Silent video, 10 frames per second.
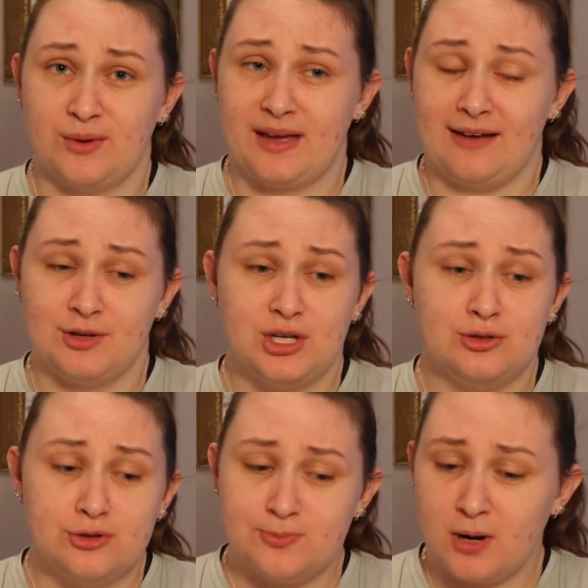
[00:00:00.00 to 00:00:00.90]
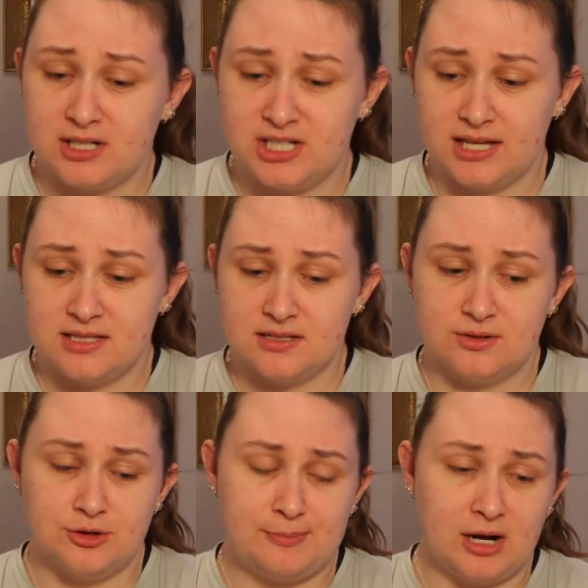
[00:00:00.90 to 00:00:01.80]
We have a huge
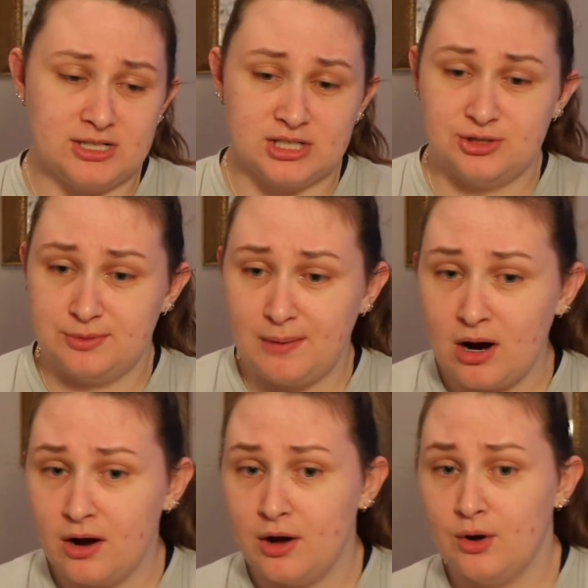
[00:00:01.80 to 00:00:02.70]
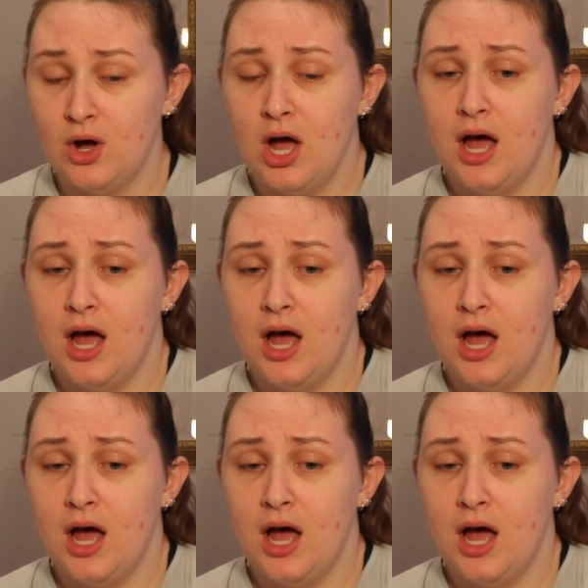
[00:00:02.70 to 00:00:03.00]
group project due tomorrow,